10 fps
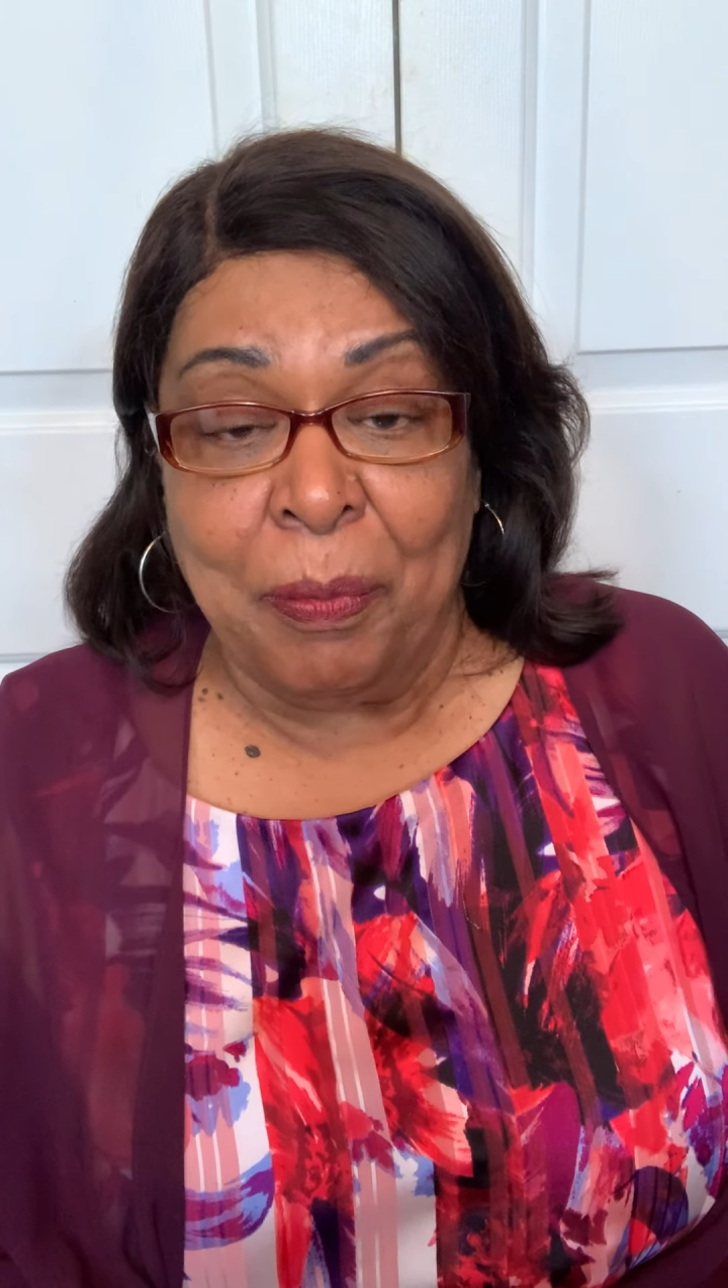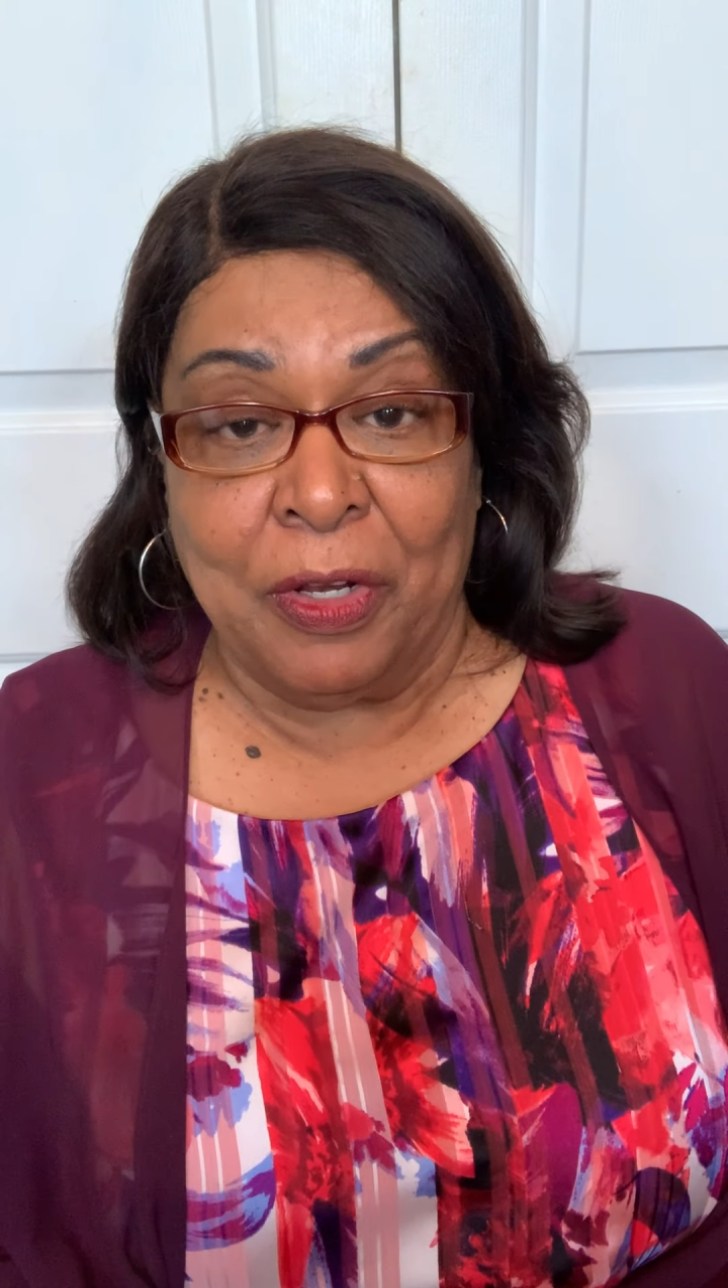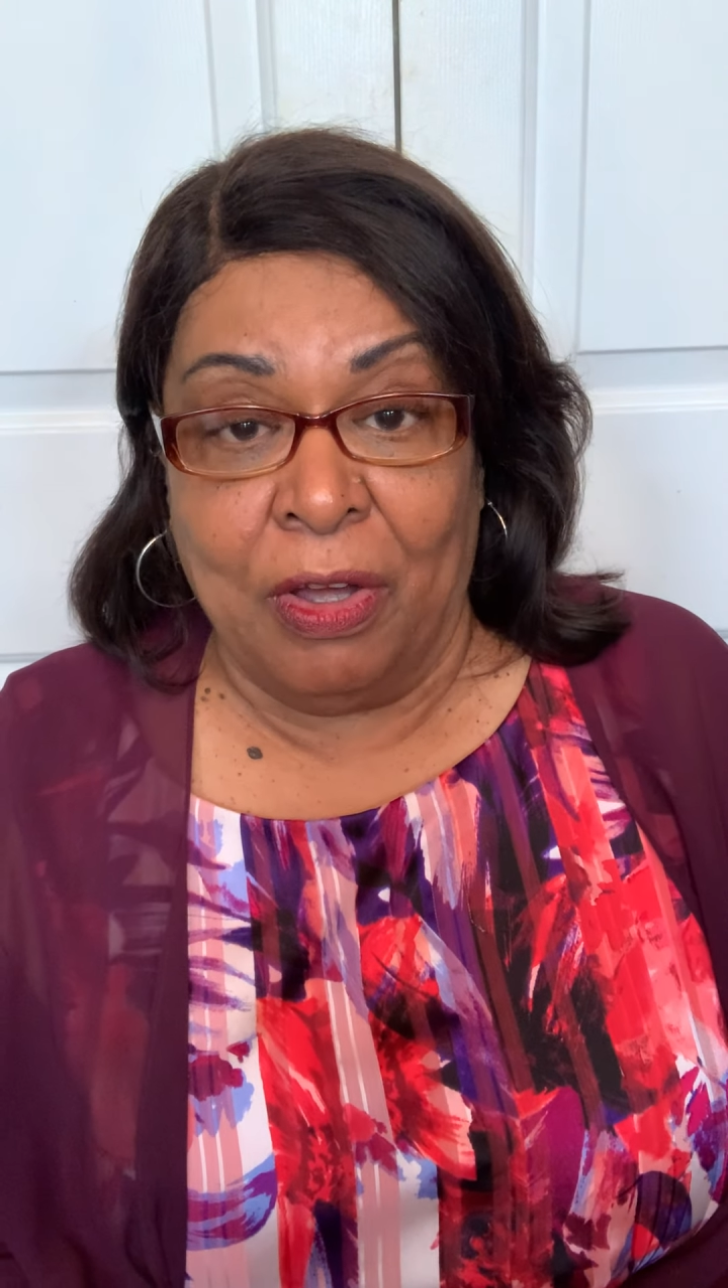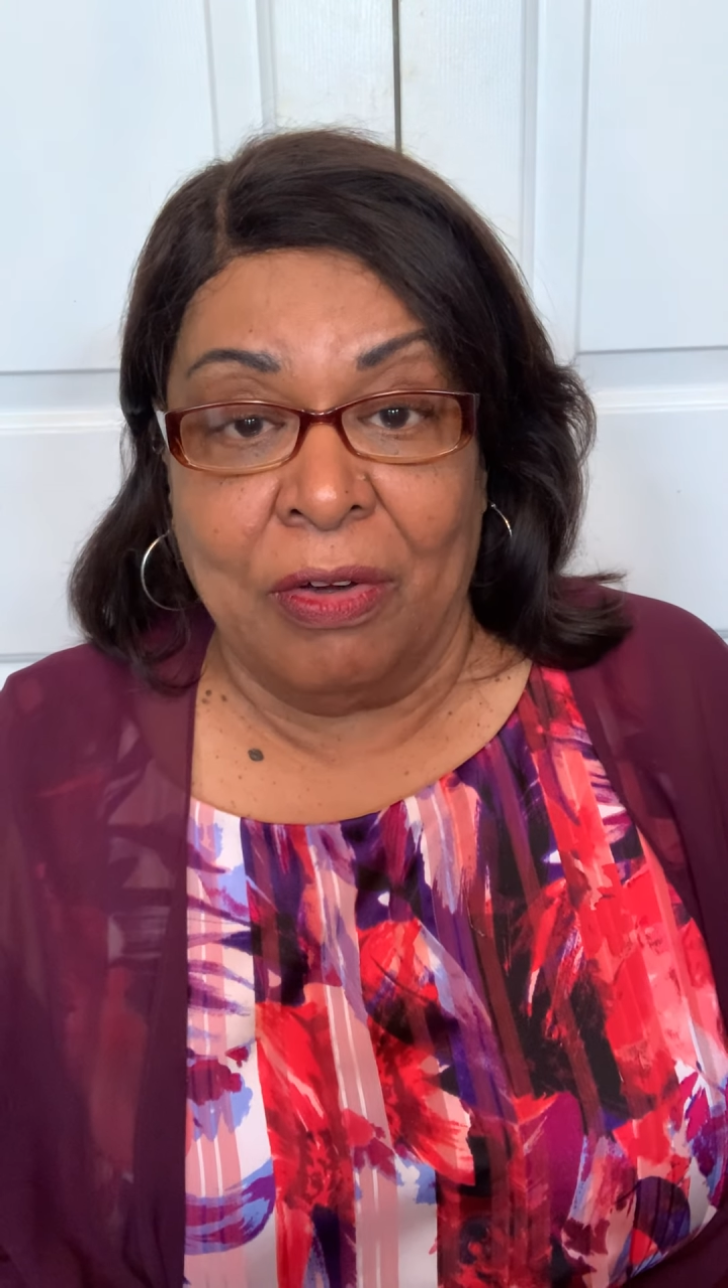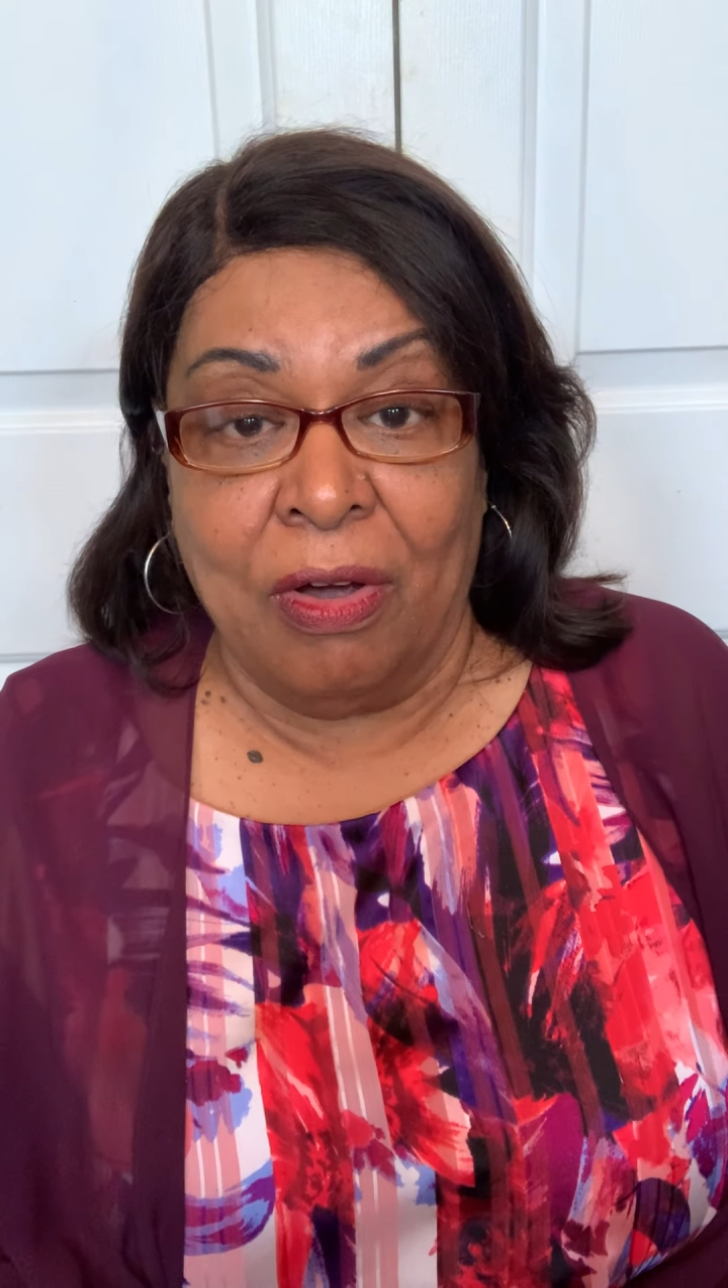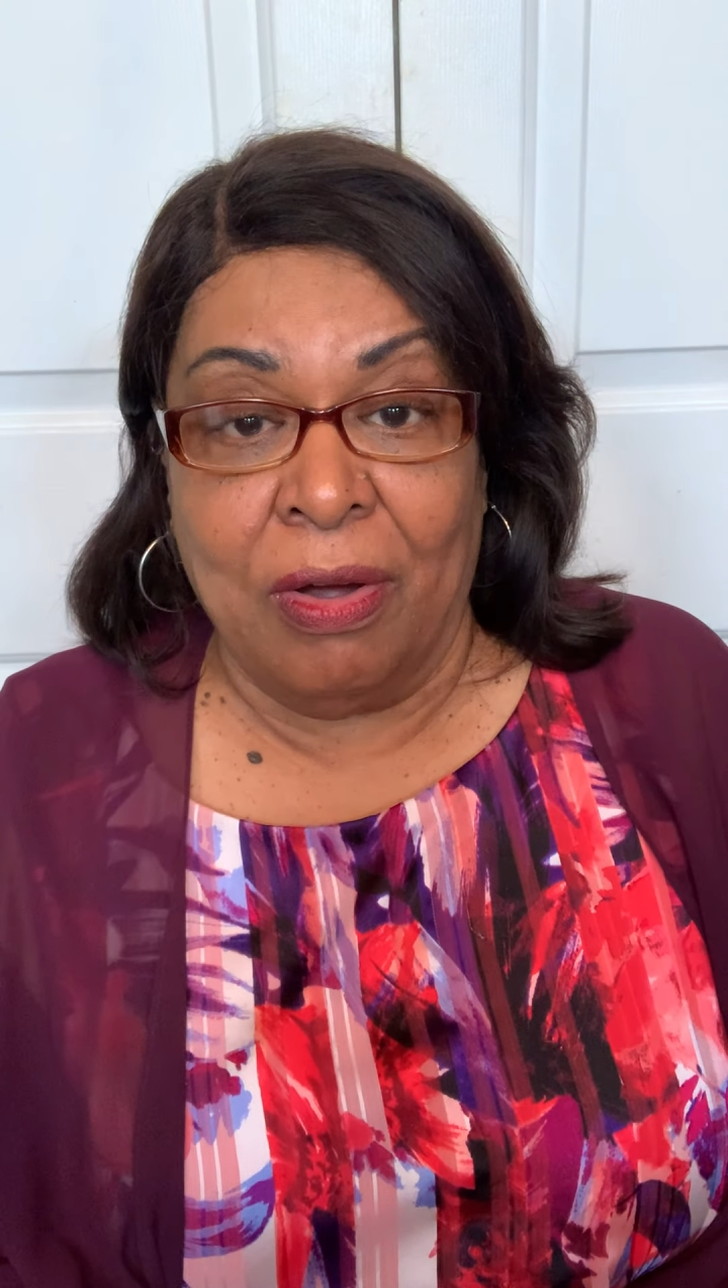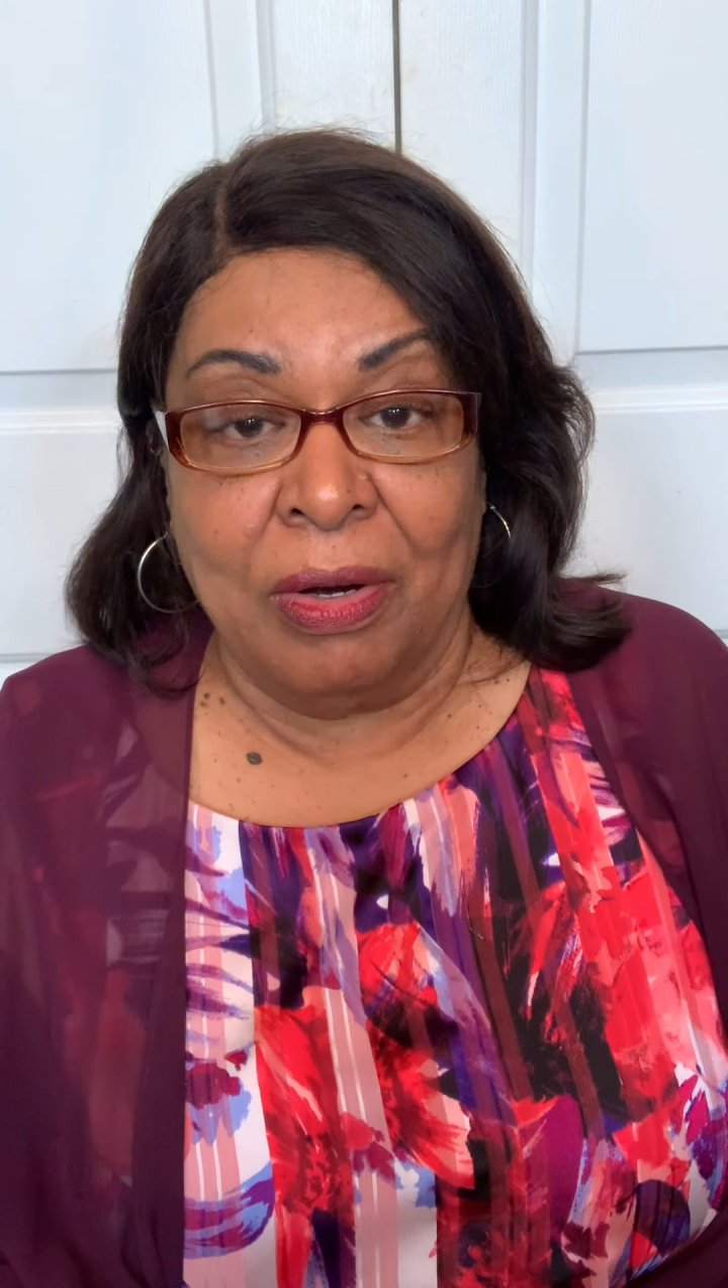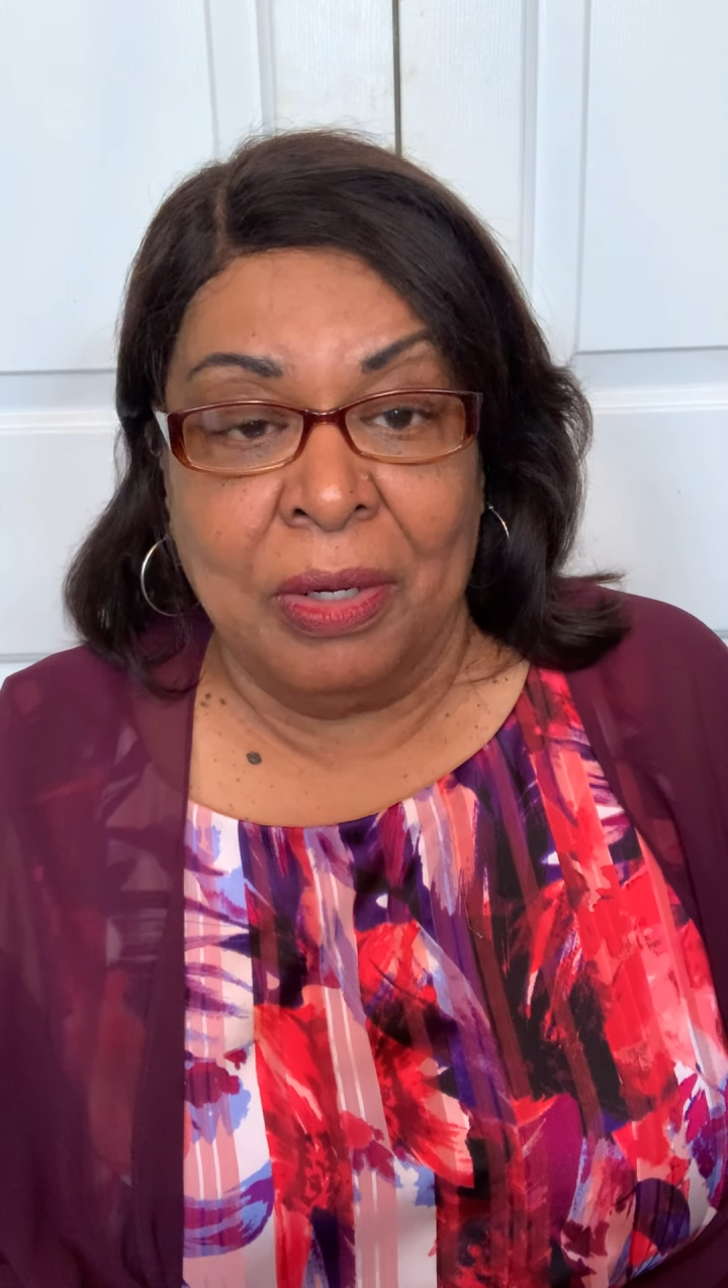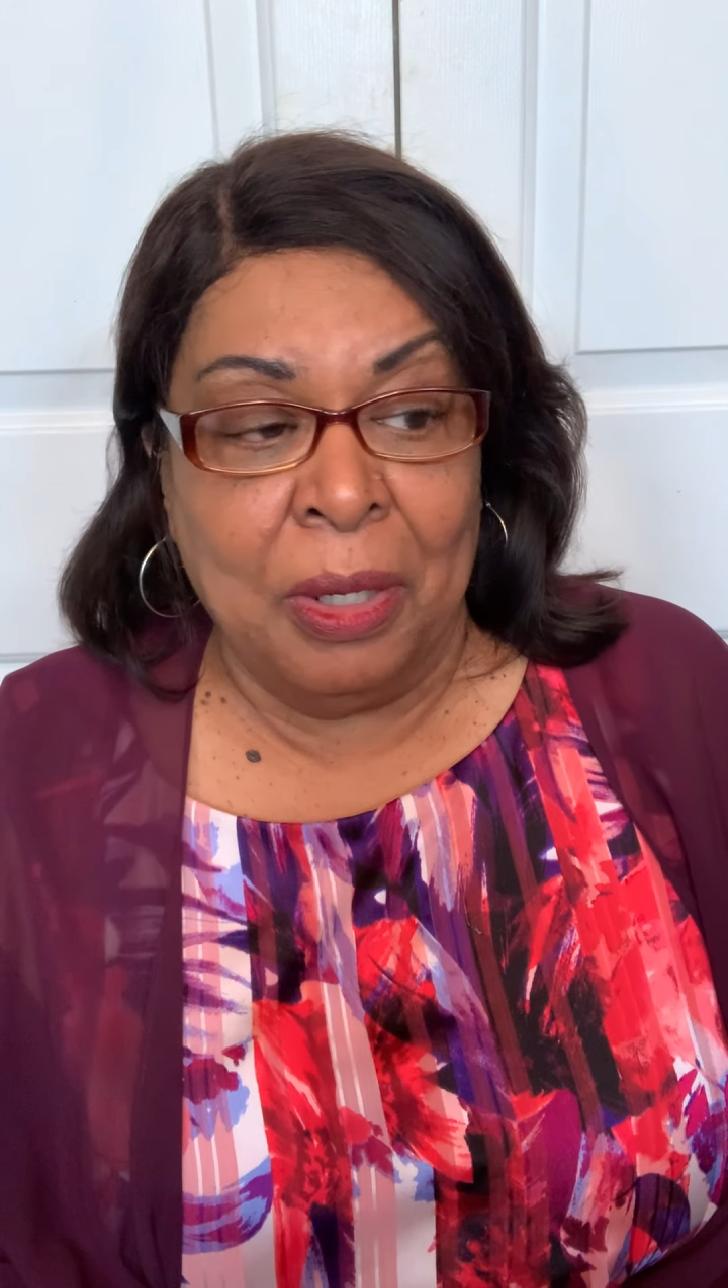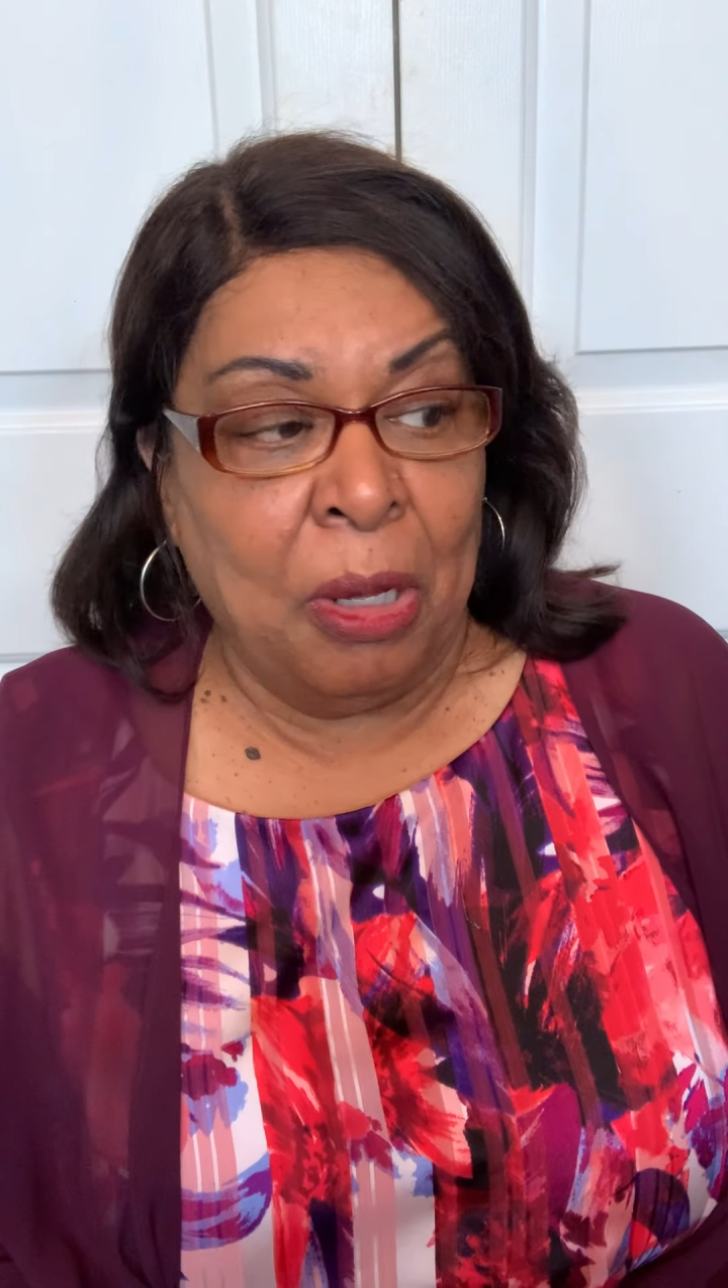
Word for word: in our car,